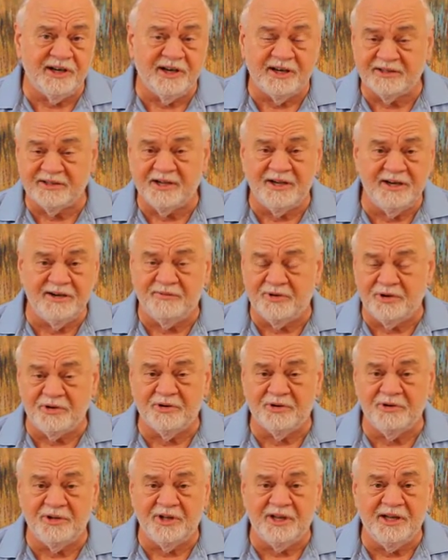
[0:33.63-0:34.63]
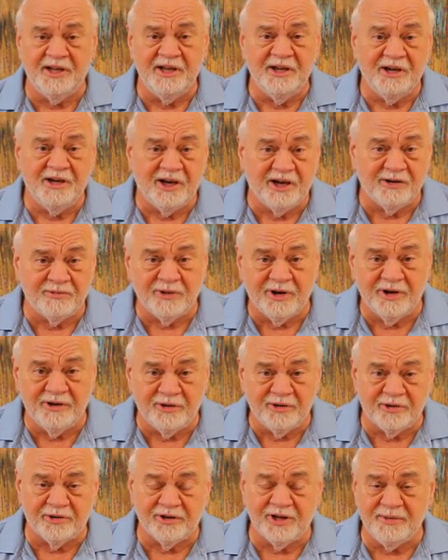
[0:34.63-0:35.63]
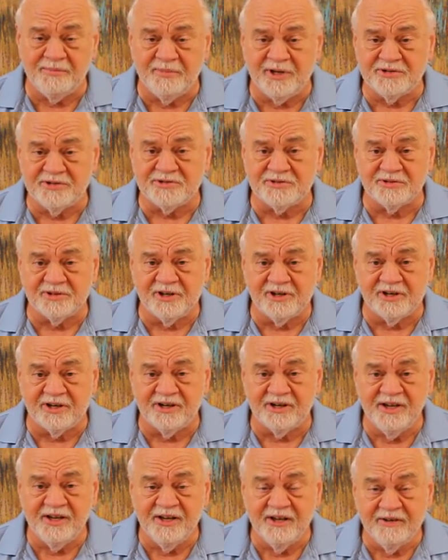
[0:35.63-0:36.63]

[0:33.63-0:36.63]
kind of an early hot rod, early muscle car.